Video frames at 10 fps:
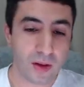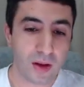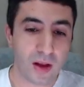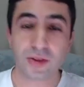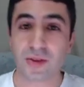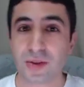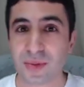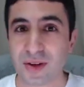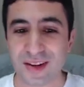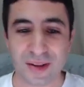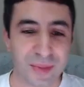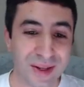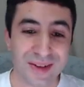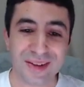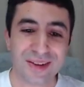I'll zoom in a little
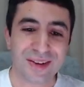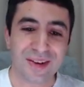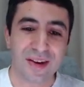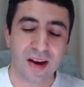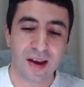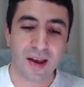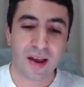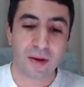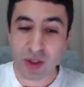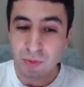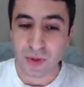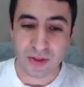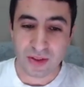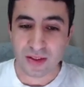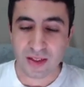bit. Which
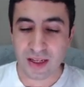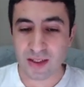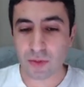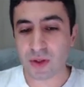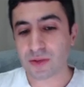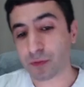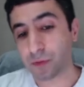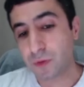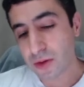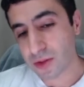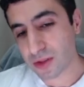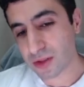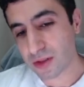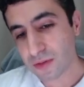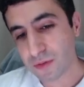was tasty with
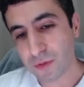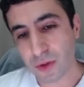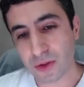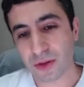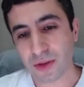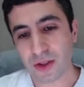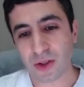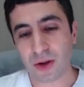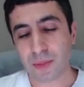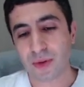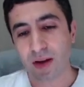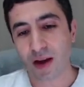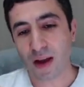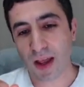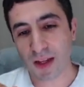frozen fruit on the top
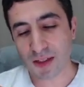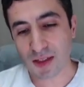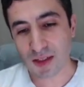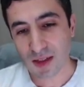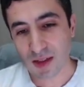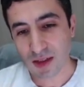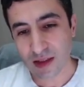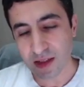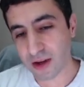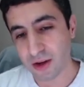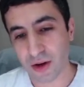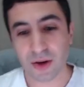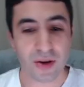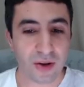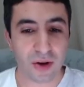and
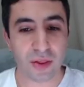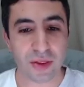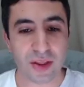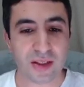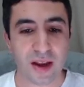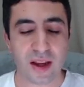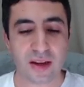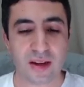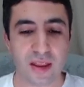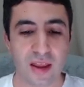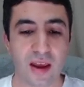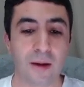dango on the side there.